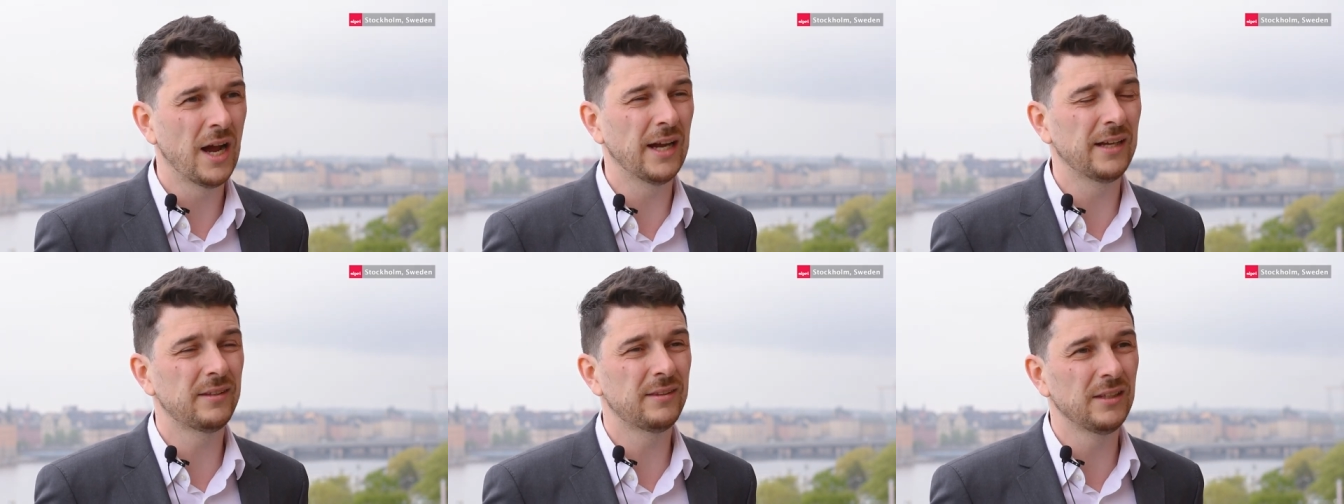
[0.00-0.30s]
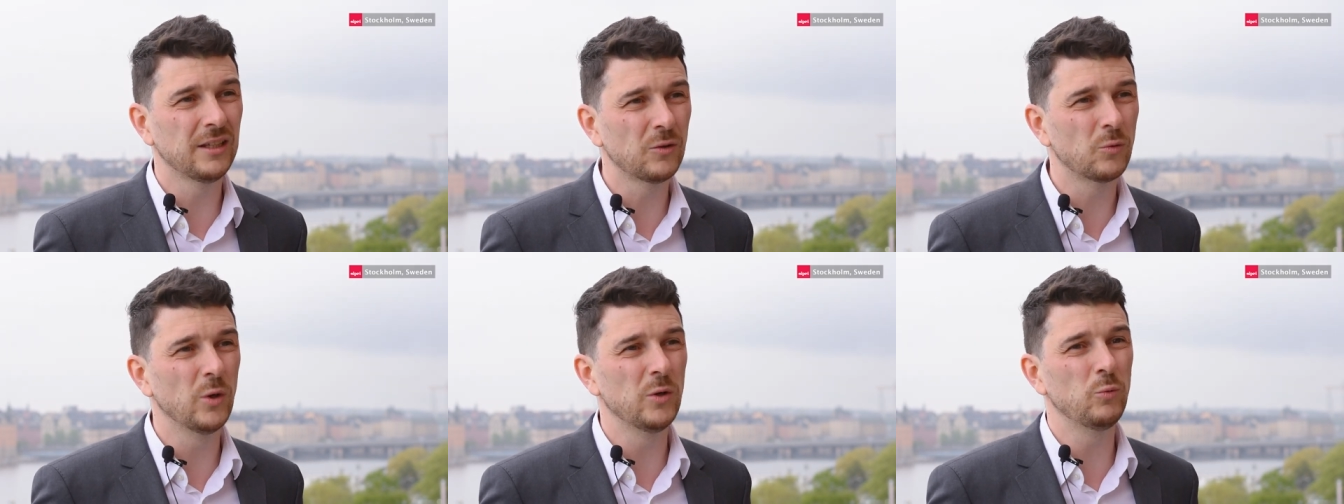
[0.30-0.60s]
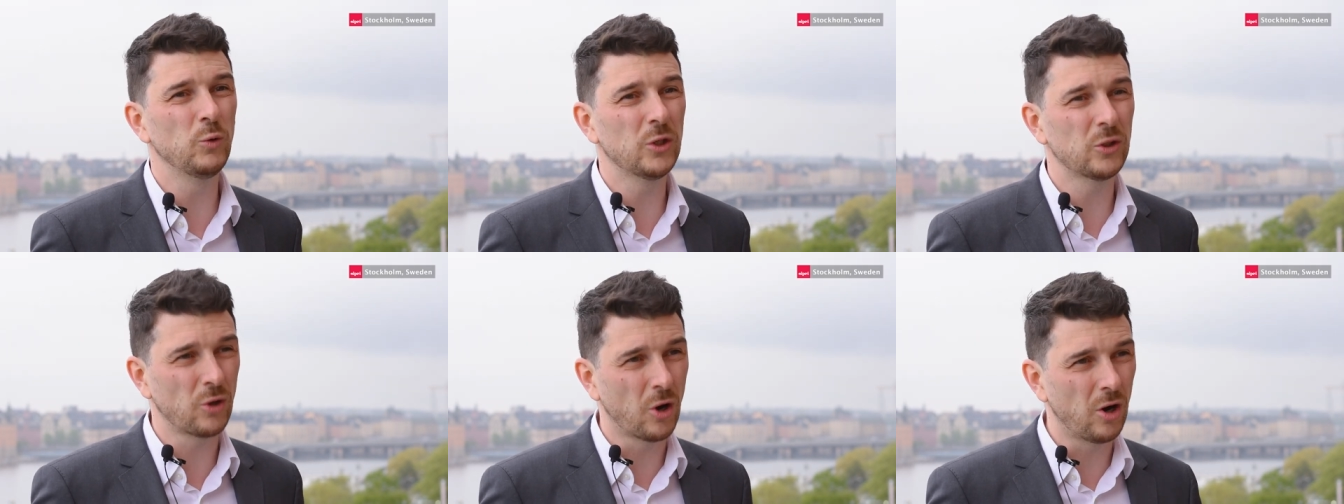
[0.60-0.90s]
I think when
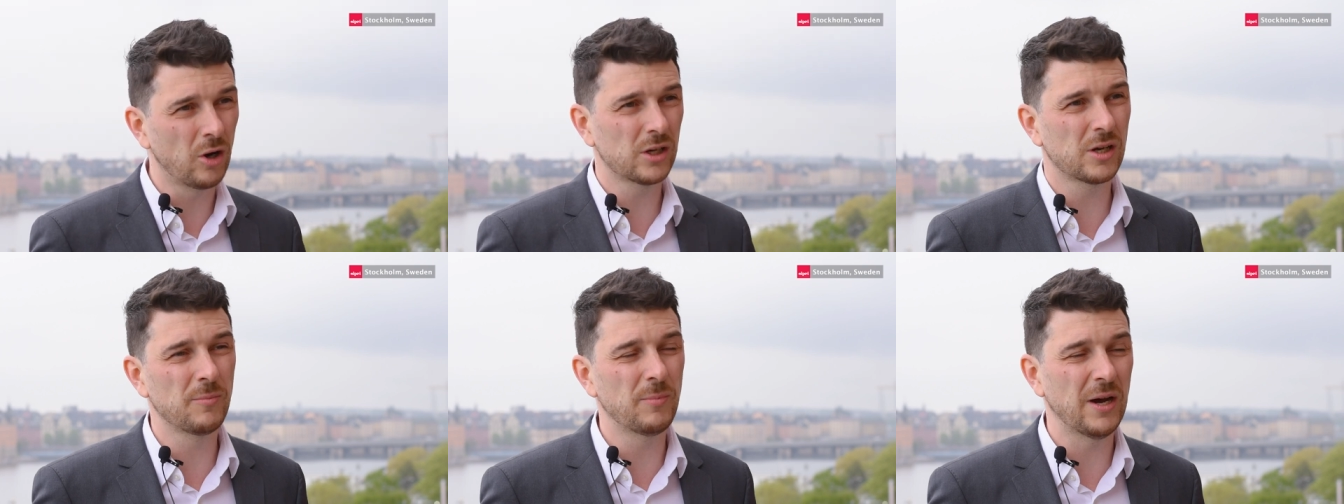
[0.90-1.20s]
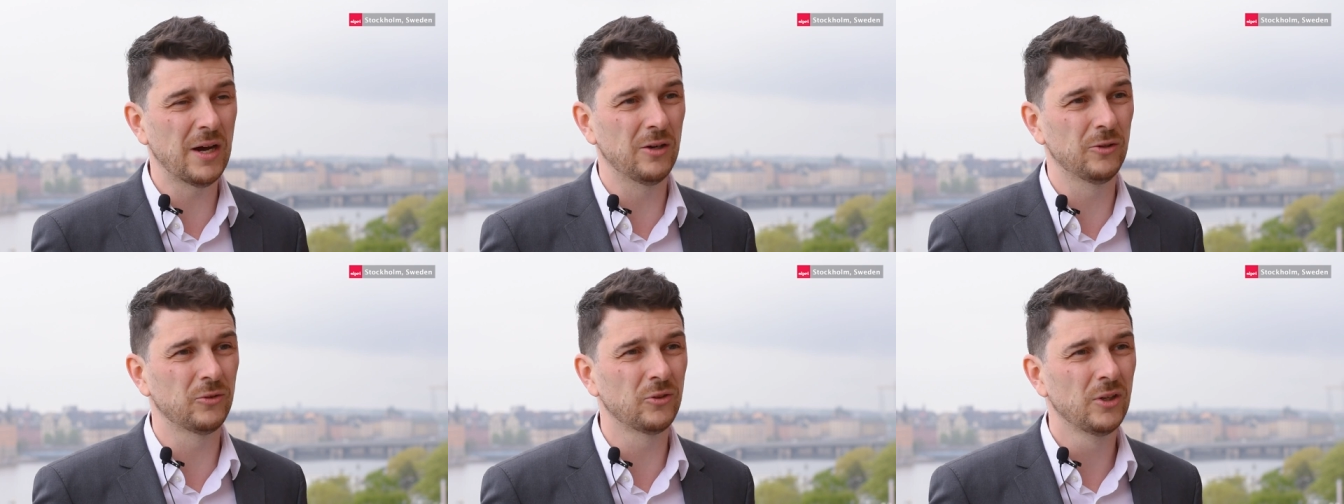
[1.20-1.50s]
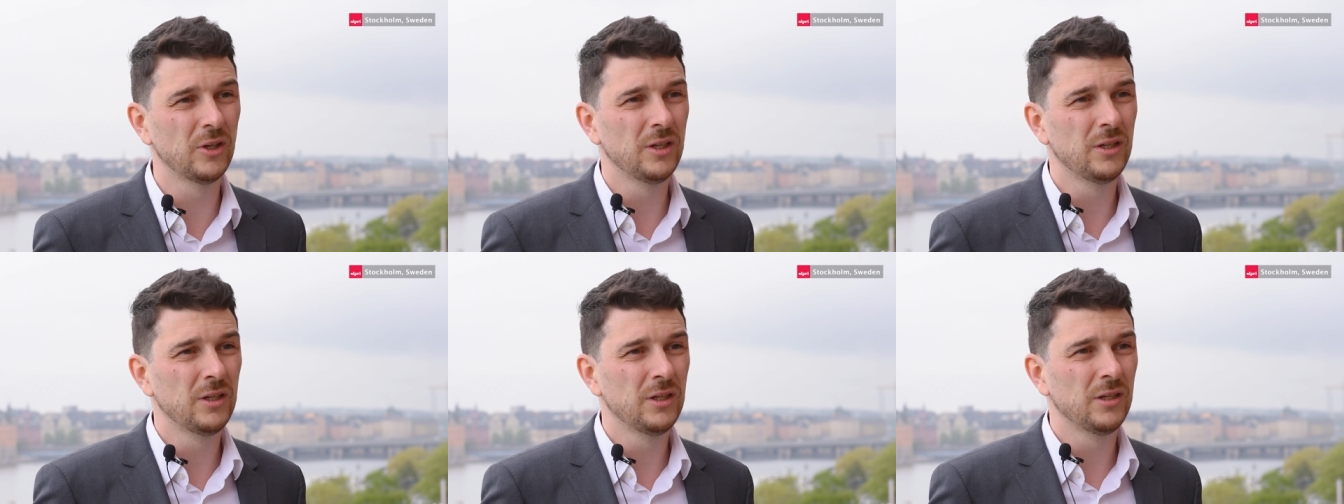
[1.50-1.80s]
we talk about
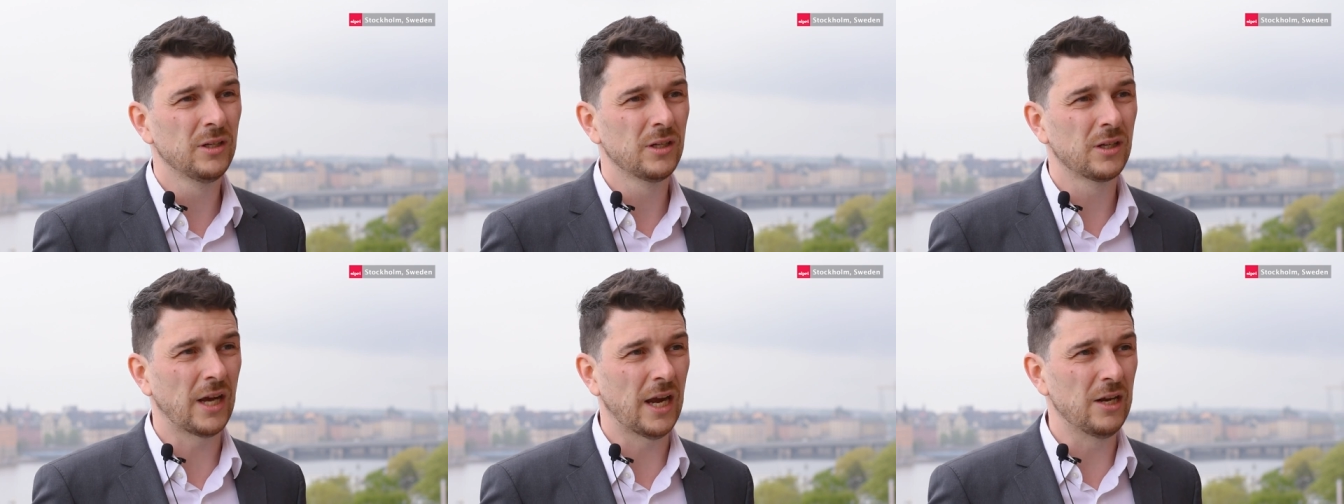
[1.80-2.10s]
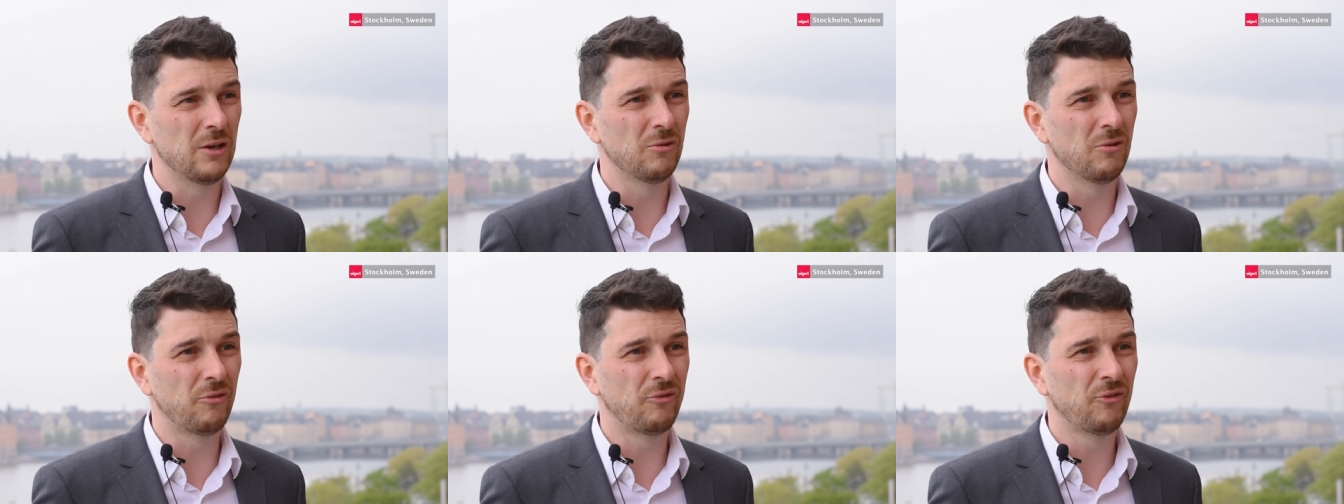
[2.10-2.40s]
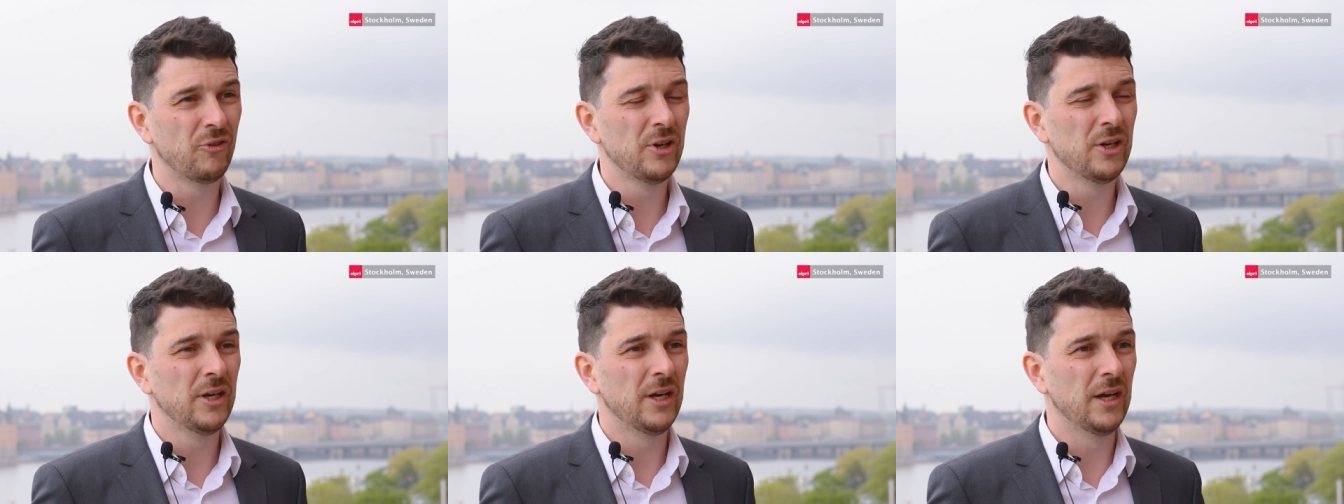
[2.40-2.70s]
kind of